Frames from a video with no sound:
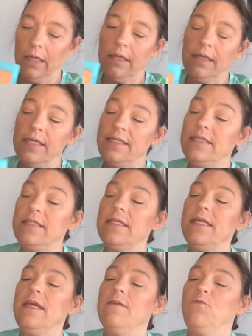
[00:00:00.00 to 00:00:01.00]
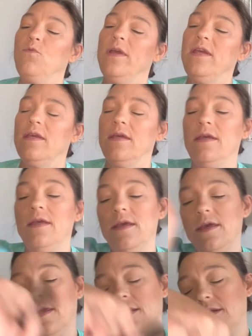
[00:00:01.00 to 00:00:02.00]
let's see if we can
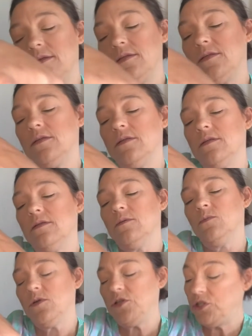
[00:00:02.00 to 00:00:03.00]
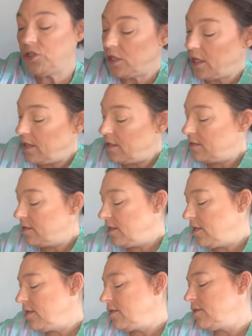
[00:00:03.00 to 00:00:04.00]
get, what shade is
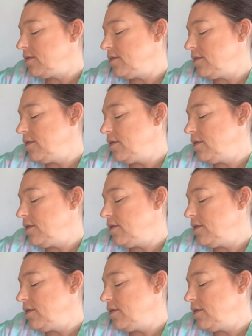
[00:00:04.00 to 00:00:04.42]
this?